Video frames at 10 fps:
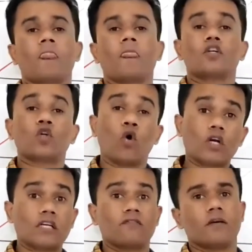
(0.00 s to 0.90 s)
total
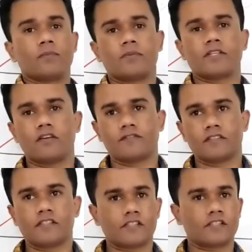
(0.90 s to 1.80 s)
vapor pressure of the
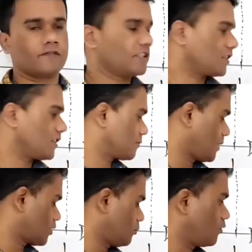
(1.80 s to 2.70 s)
system with respect to
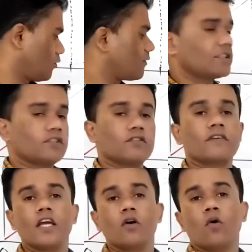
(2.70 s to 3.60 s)
mole fraction of
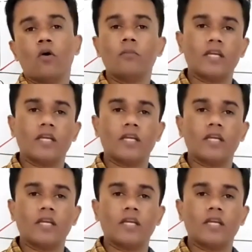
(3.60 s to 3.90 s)
A or B.